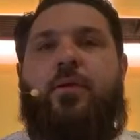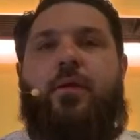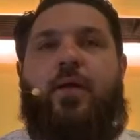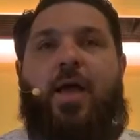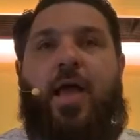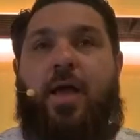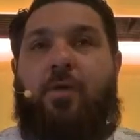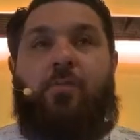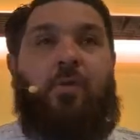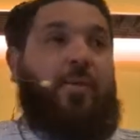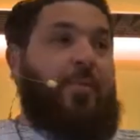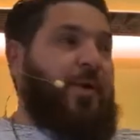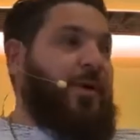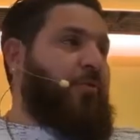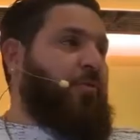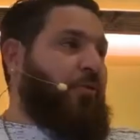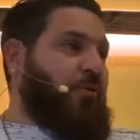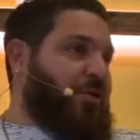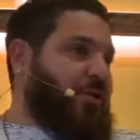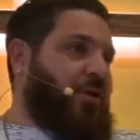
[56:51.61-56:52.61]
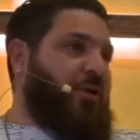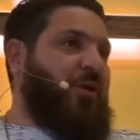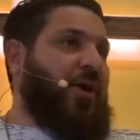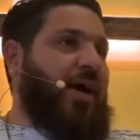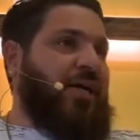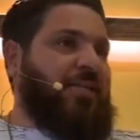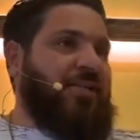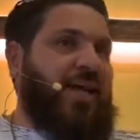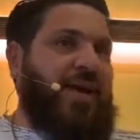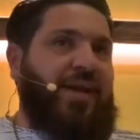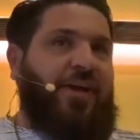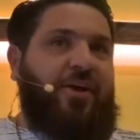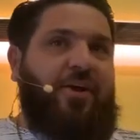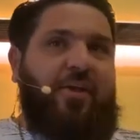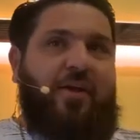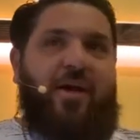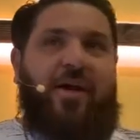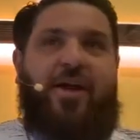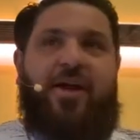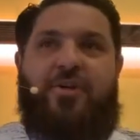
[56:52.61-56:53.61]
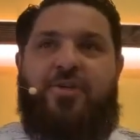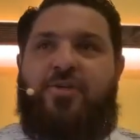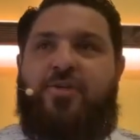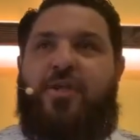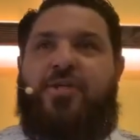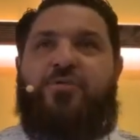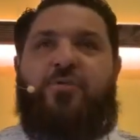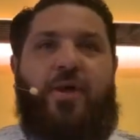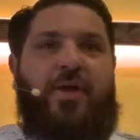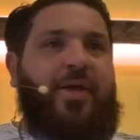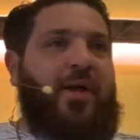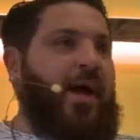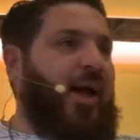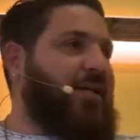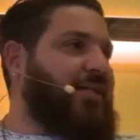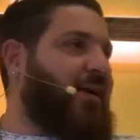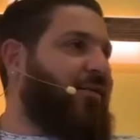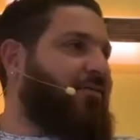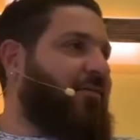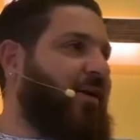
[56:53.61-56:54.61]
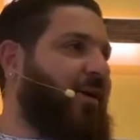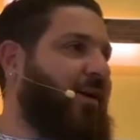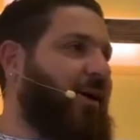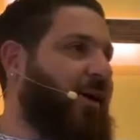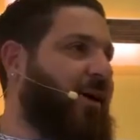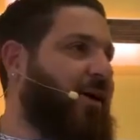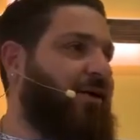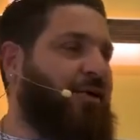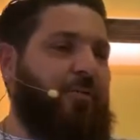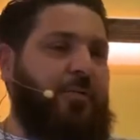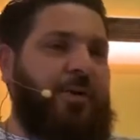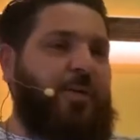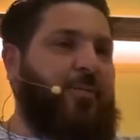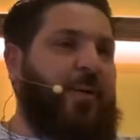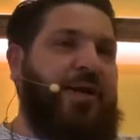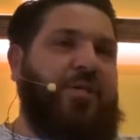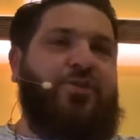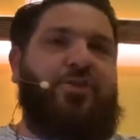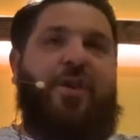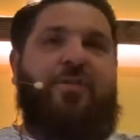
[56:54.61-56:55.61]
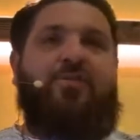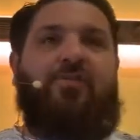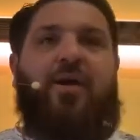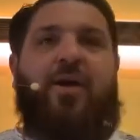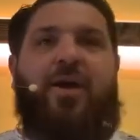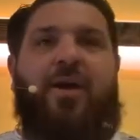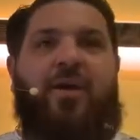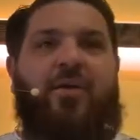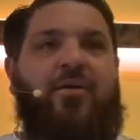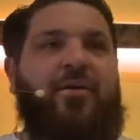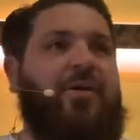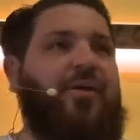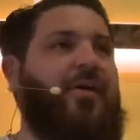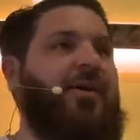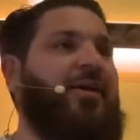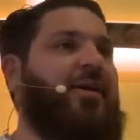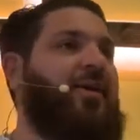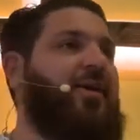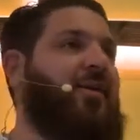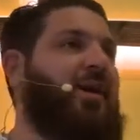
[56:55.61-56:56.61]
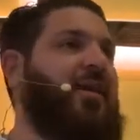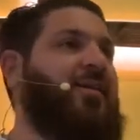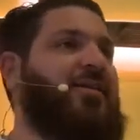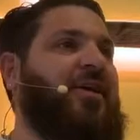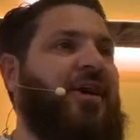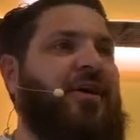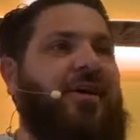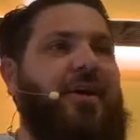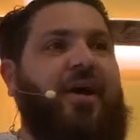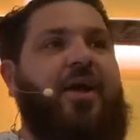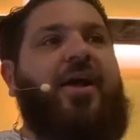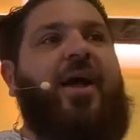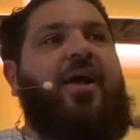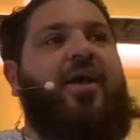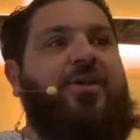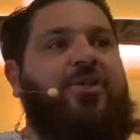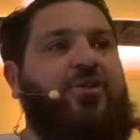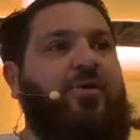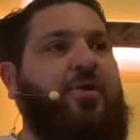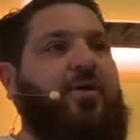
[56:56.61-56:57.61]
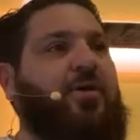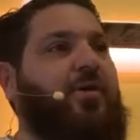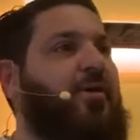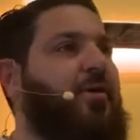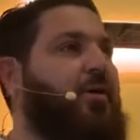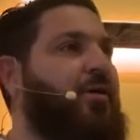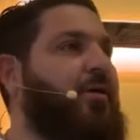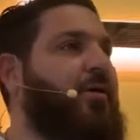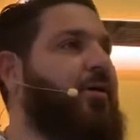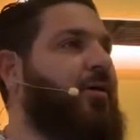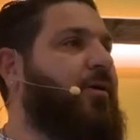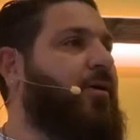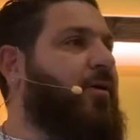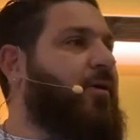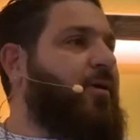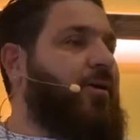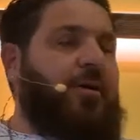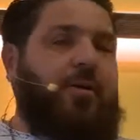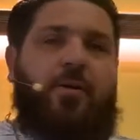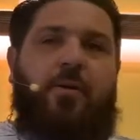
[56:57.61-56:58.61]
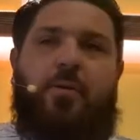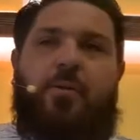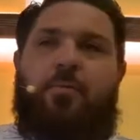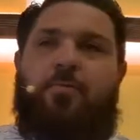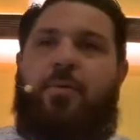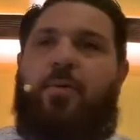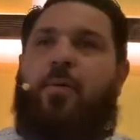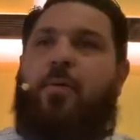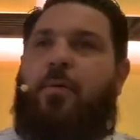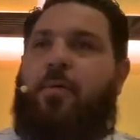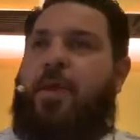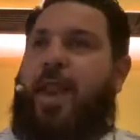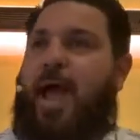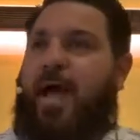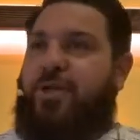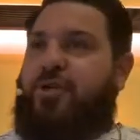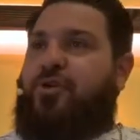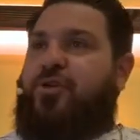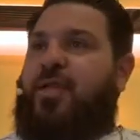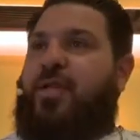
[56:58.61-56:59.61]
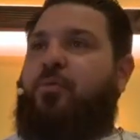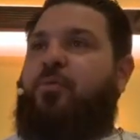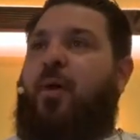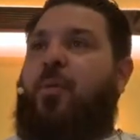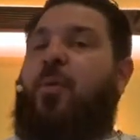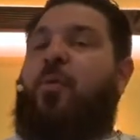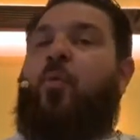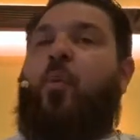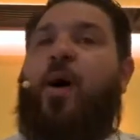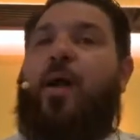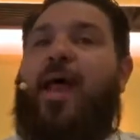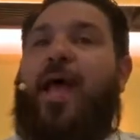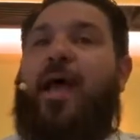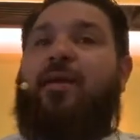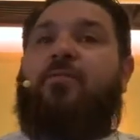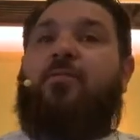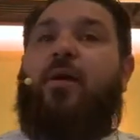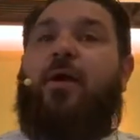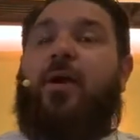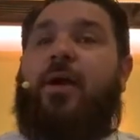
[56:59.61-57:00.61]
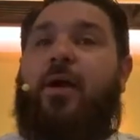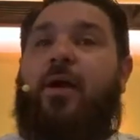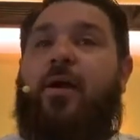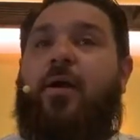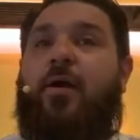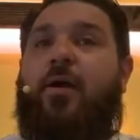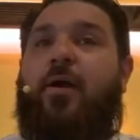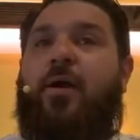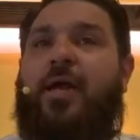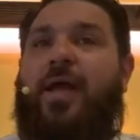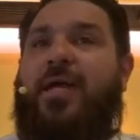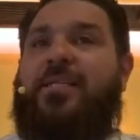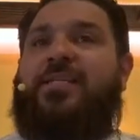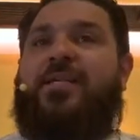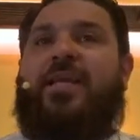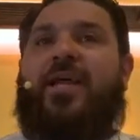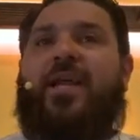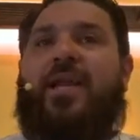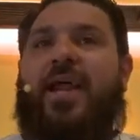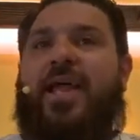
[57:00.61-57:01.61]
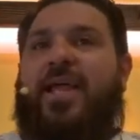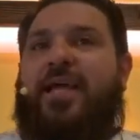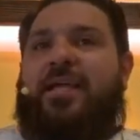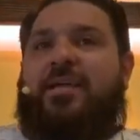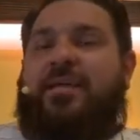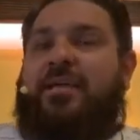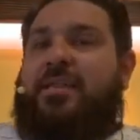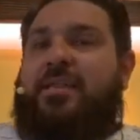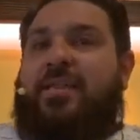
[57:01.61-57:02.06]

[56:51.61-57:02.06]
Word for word: And women, most of you guys like your long hair too. That's why you guys have long hair. Nobody makes you have long hair. Look, Grace cut her hair kind of short. But naturally, women want to have long hair. It's an innate